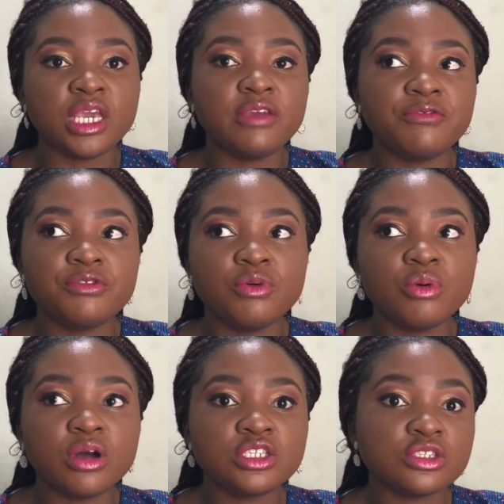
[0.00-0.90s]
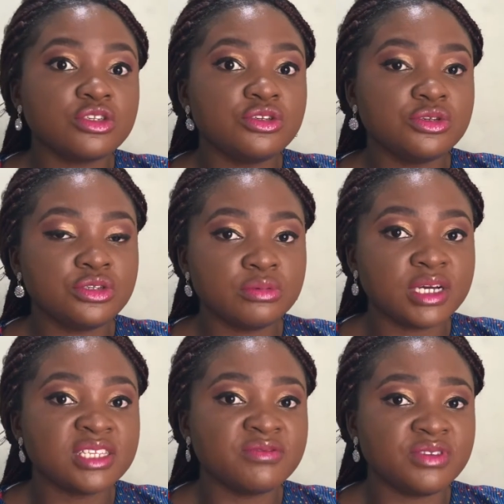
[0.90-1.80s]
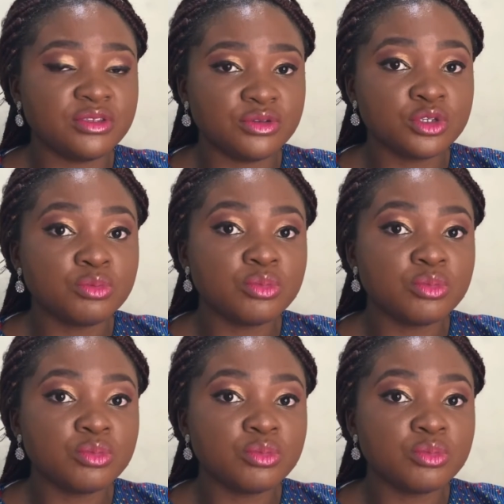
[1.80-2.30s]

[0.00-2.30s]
If you watch YouTubers' videos,